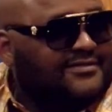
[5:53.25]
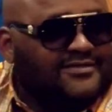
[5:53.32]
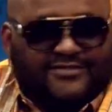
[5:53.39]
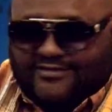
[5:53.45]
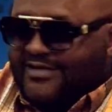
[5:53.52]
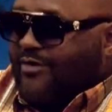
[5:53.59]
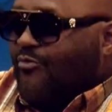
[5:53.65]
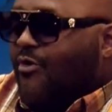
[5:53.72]

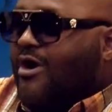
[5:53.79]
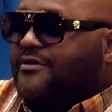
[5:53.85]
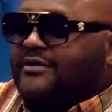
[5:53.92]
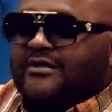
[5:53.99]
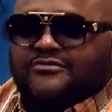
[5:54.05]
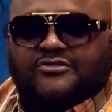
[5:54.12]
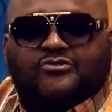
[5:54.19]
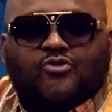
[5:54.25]
Not walking out
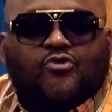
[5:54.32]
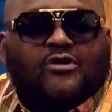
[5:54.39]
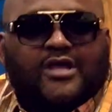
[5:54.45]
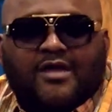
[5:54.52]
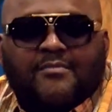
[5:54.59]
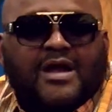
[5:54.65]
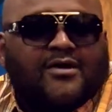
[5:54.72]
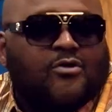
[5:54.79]
the door,
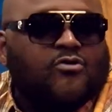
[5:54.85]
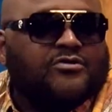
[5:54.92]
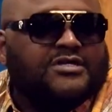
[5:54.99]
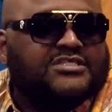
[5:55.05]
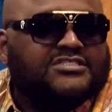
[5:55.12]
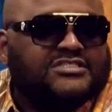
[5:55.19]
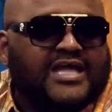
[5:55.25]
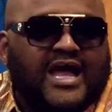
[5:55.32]
am I gonna get
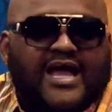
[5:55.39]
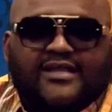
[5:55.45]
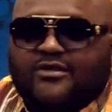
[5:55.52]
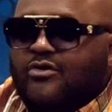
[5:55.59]
shot?